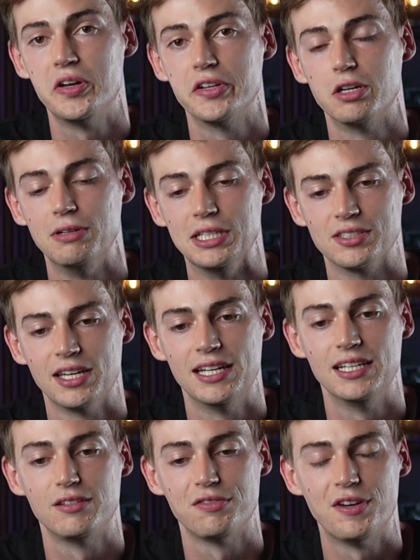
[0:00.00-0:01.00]
all there is.
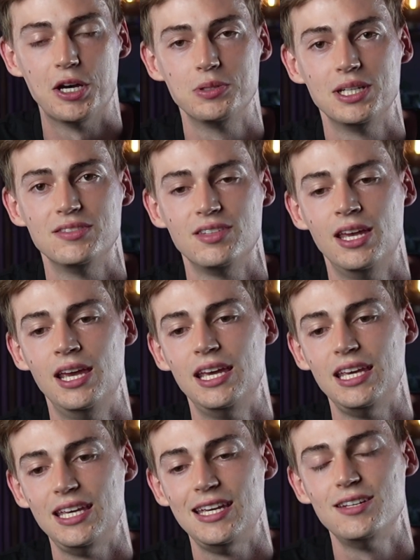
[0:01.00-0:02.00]
And it's found it
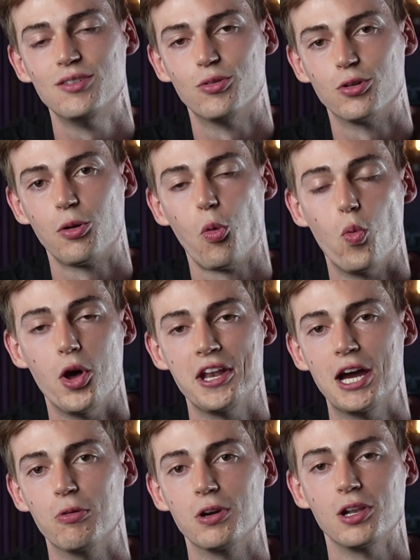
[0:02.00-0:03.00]
in our
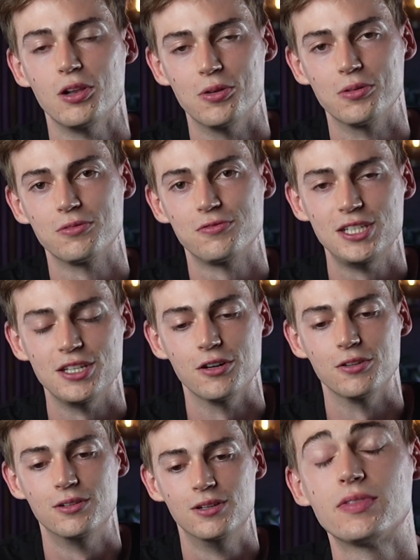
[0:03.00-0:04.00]
1-hour long
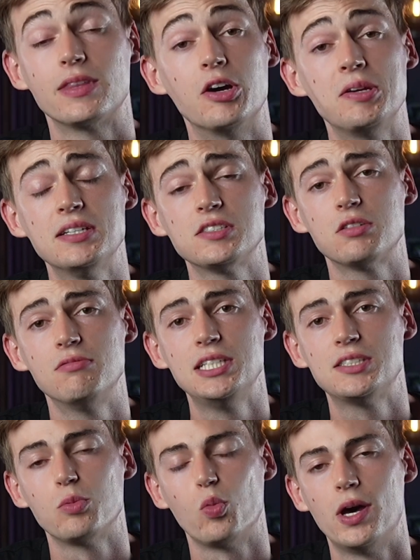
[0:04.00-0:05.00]
video. Now here's a
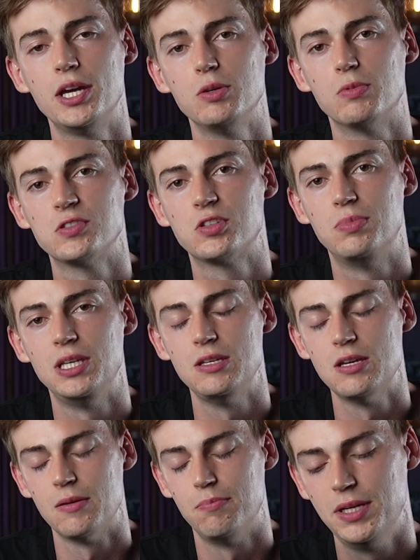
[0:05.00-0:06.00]
reason why you want to
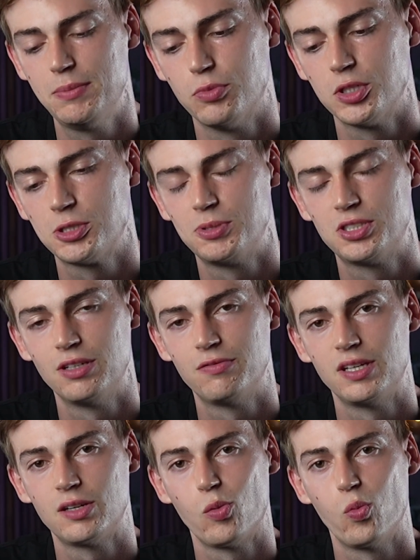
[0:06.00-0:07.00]
be a bit more
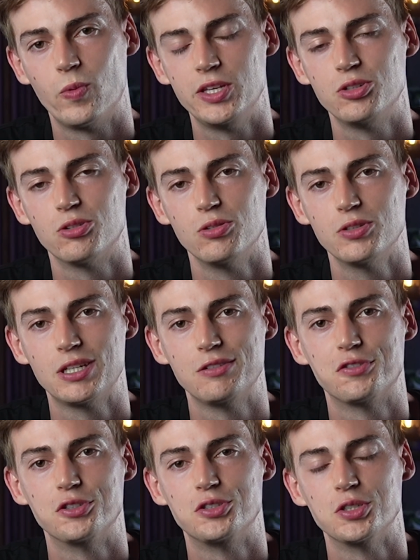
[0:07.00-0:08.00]
specific when you're looking
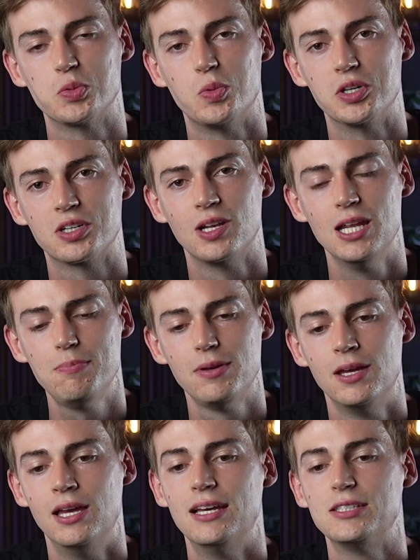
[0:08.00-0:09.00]
for just one clip,
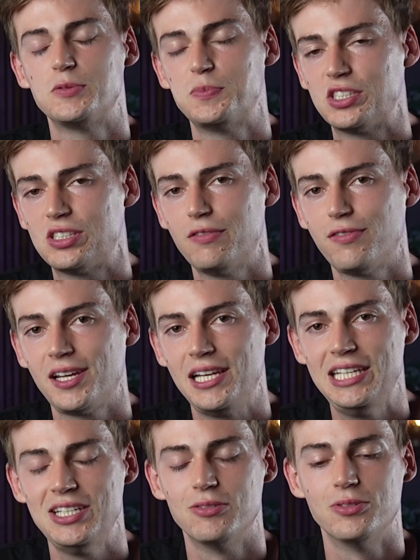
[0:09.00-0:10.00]

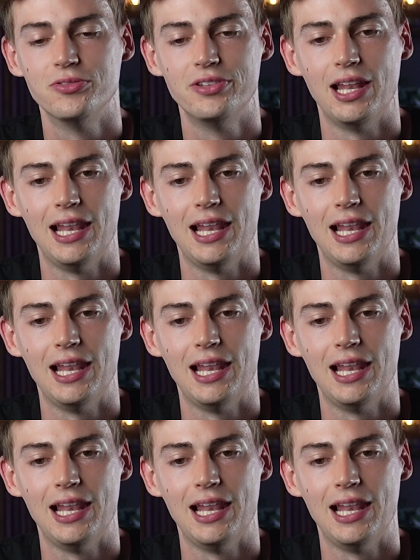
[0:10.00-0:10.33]
specifically on the